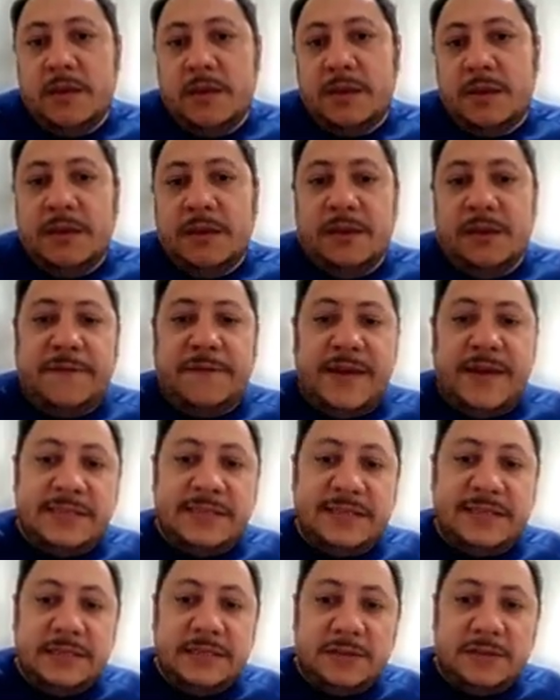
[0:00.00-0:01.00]
if
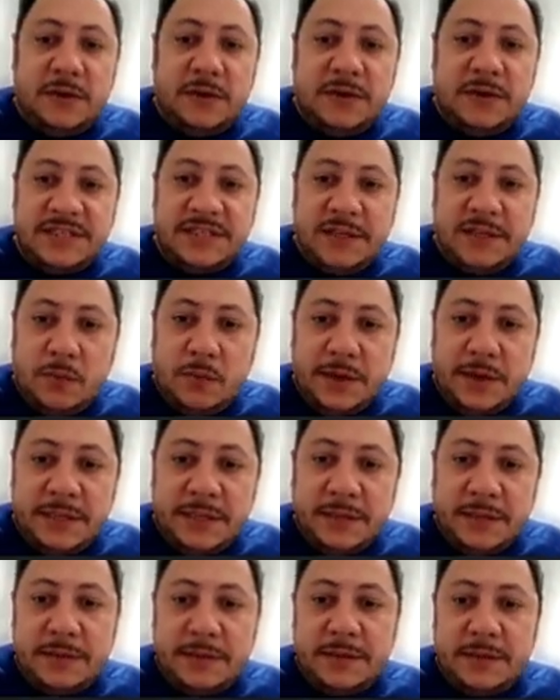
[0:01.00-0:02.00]
x is not
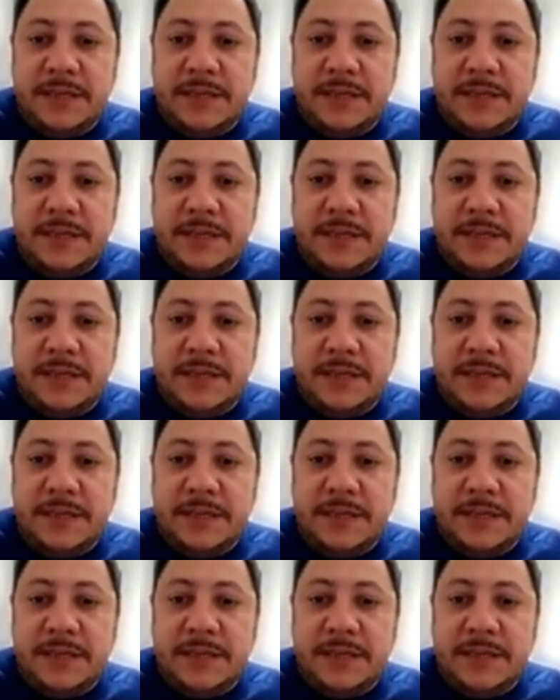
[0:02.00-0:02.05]
C1,